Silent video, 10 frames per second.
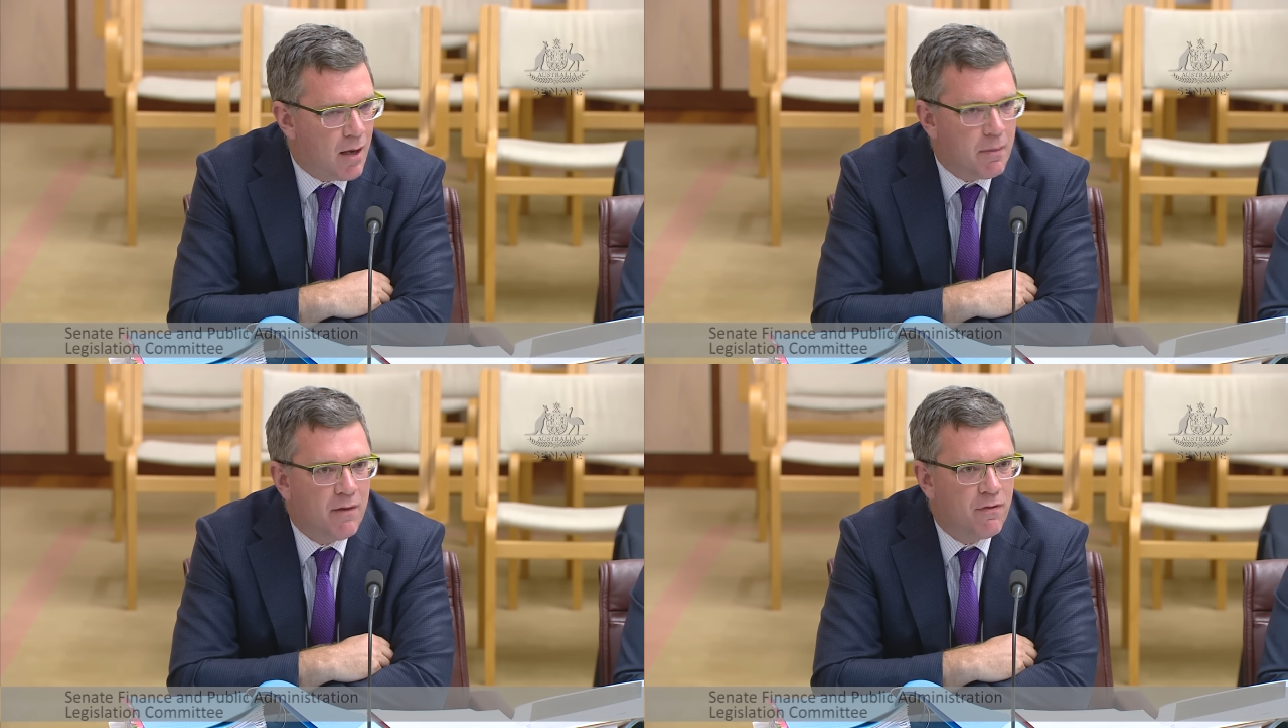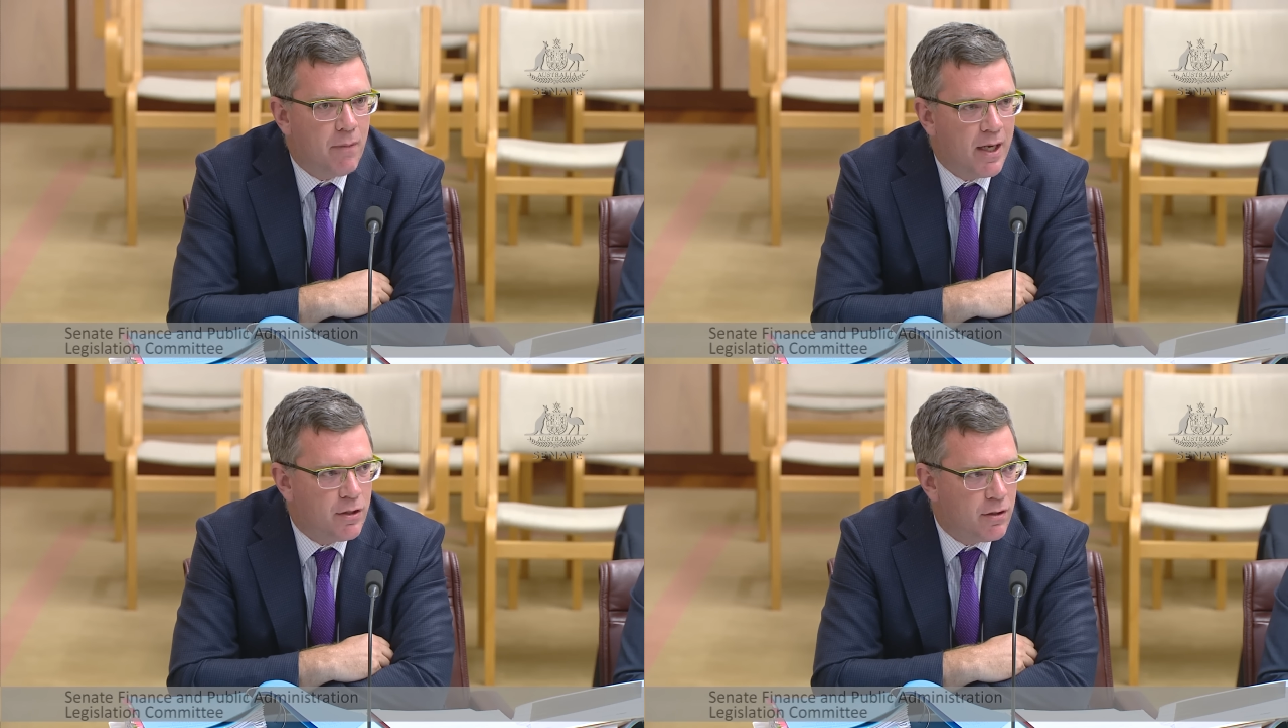
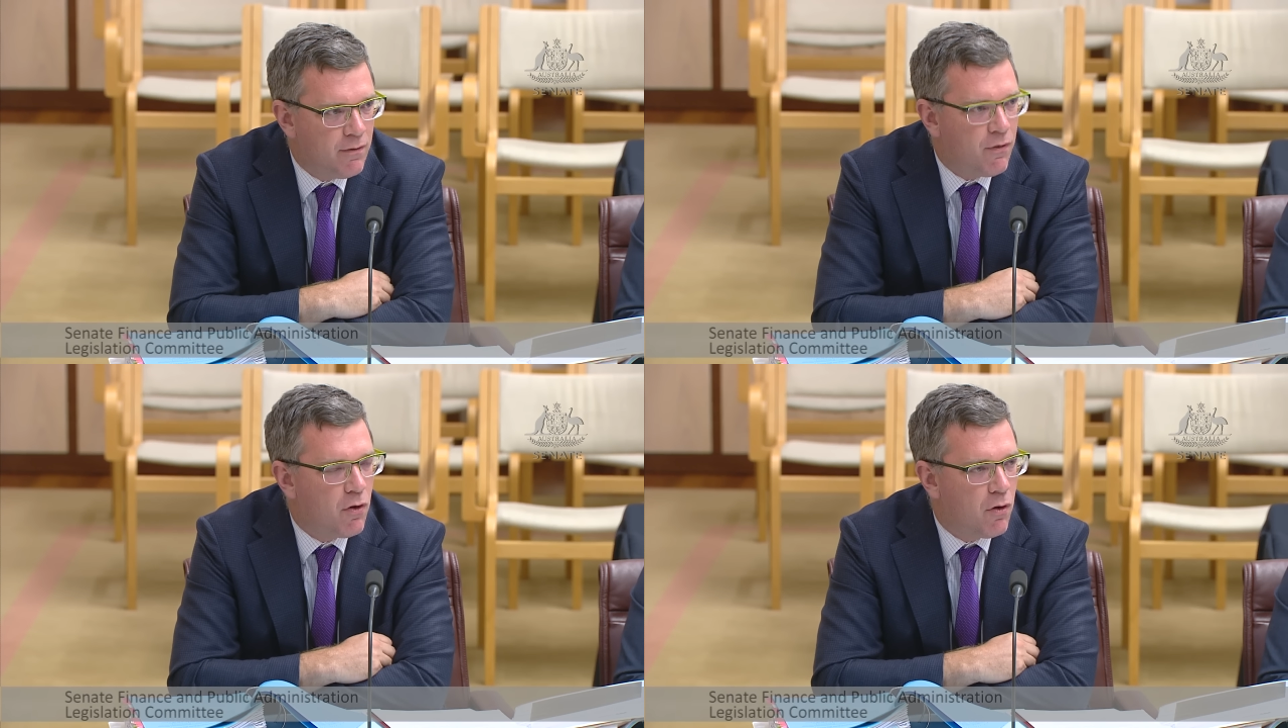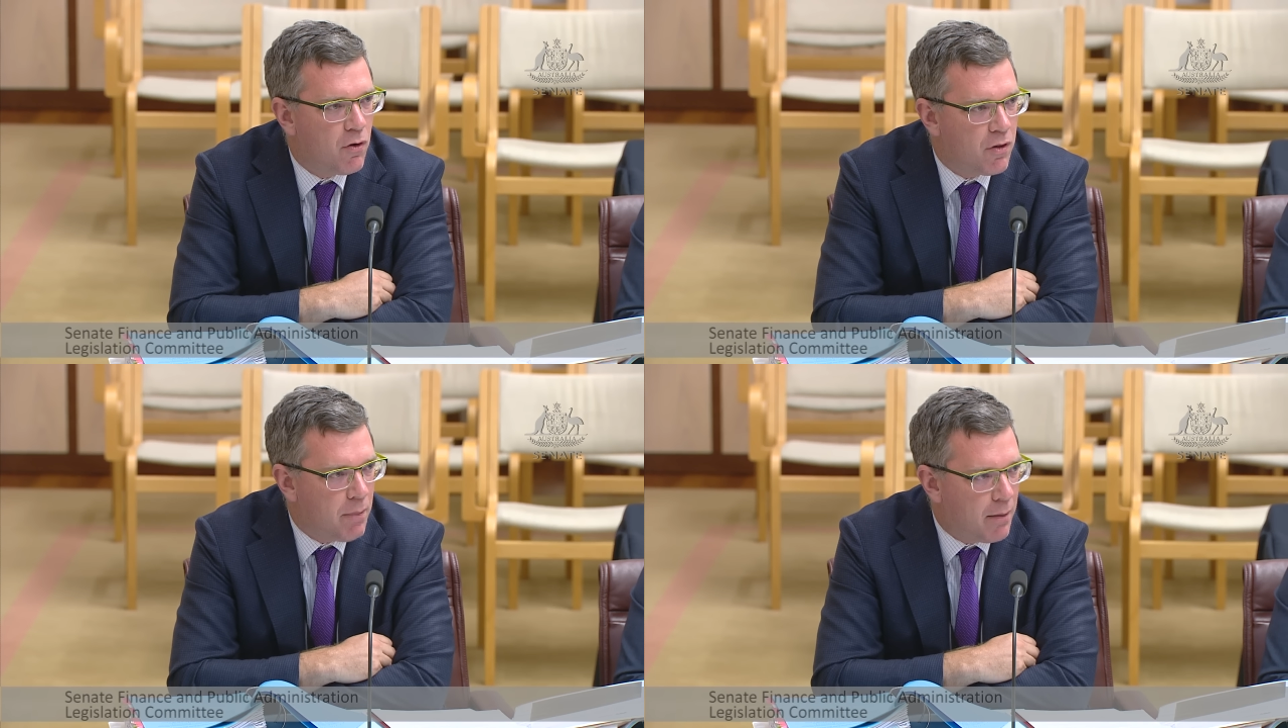information for
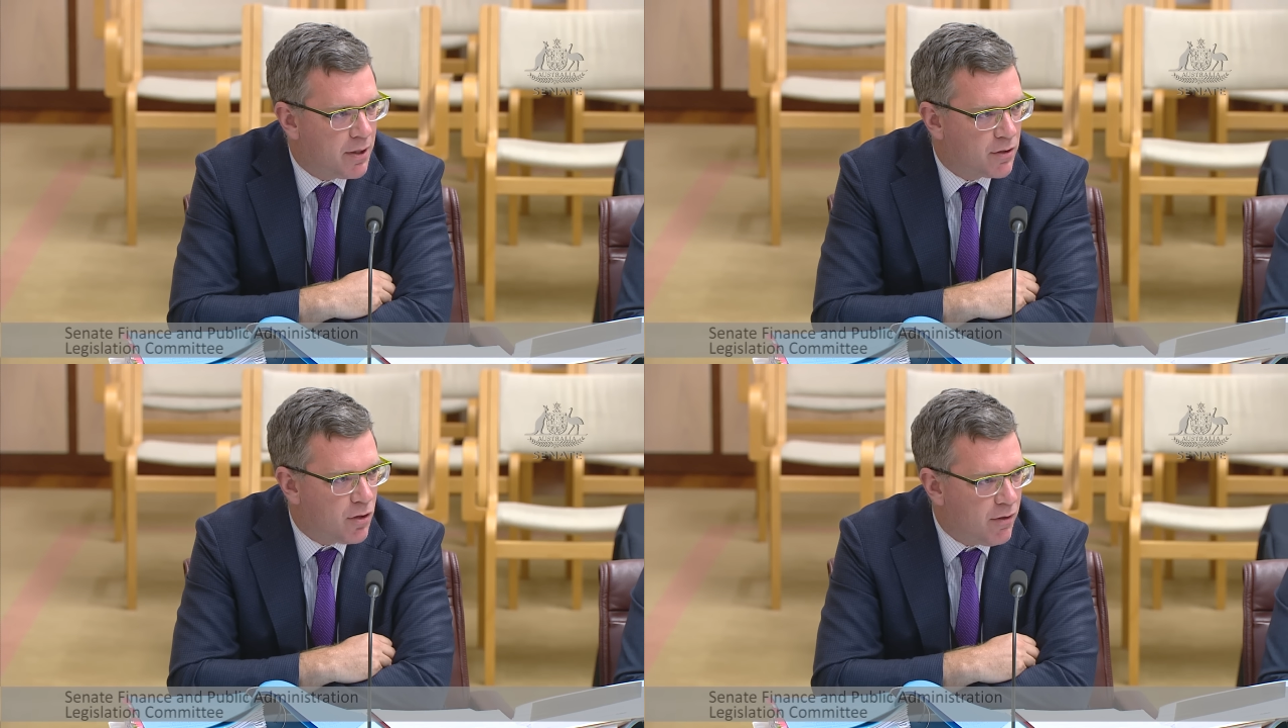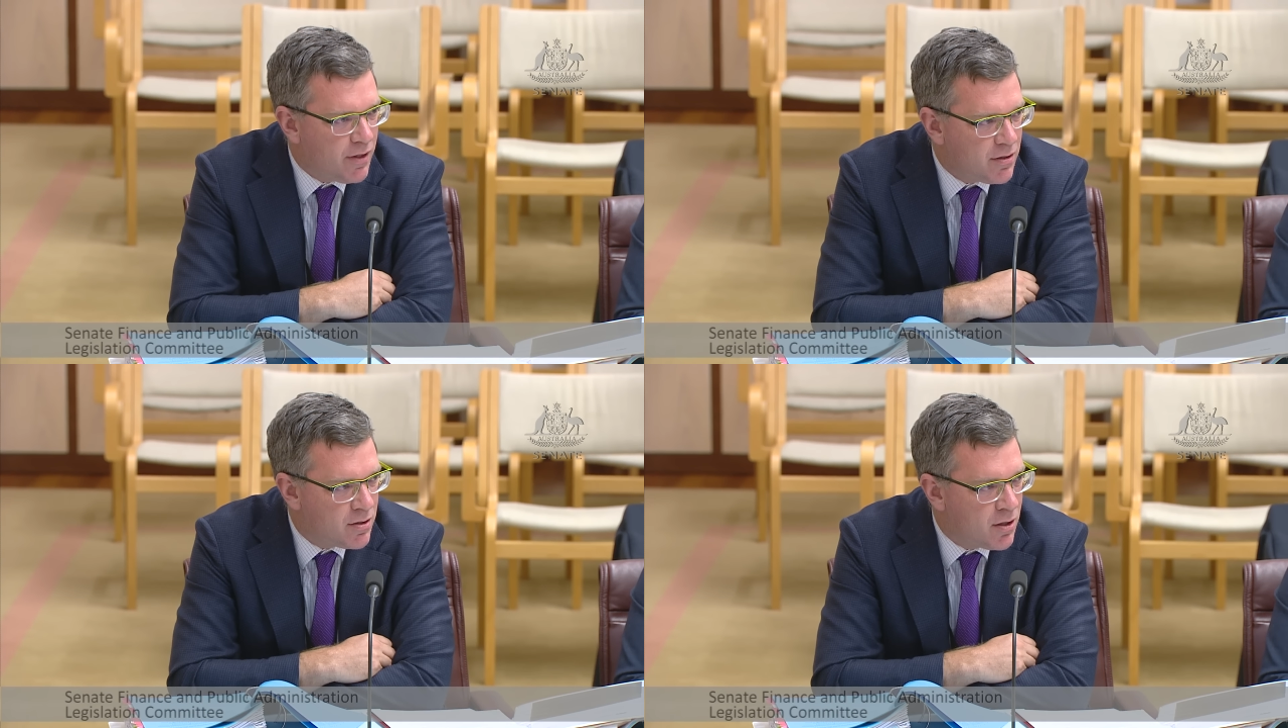the public
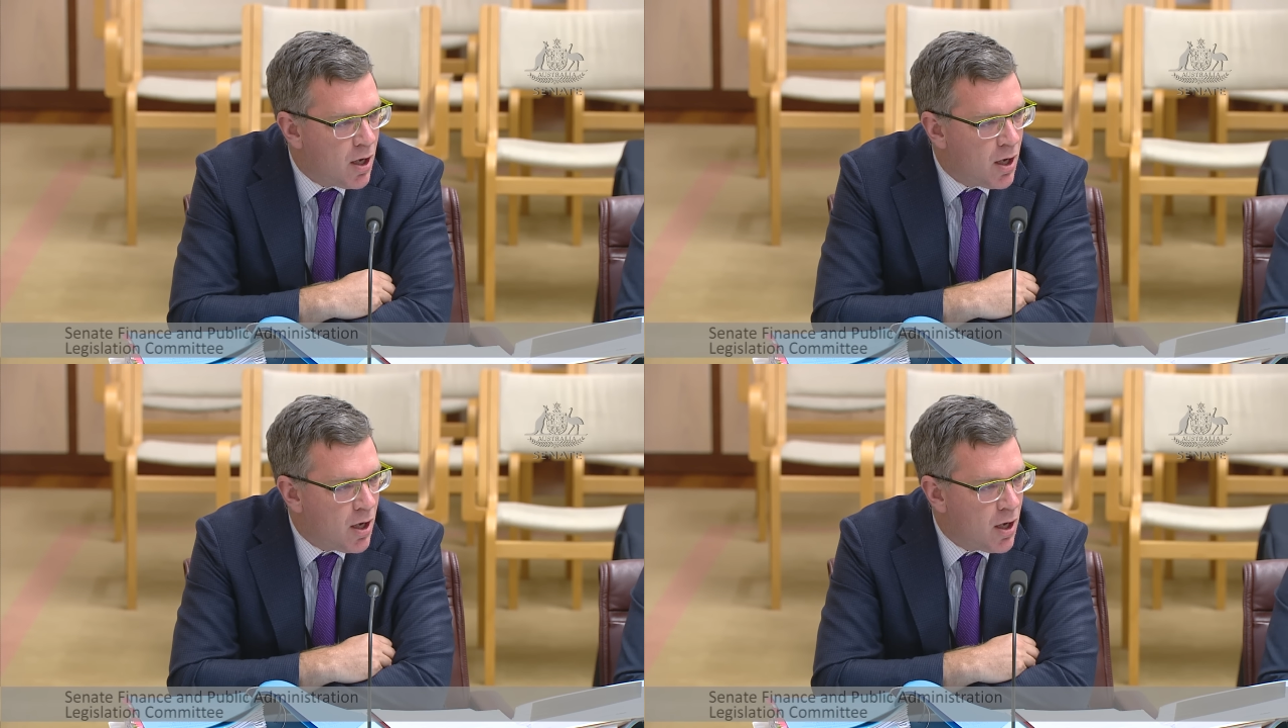service.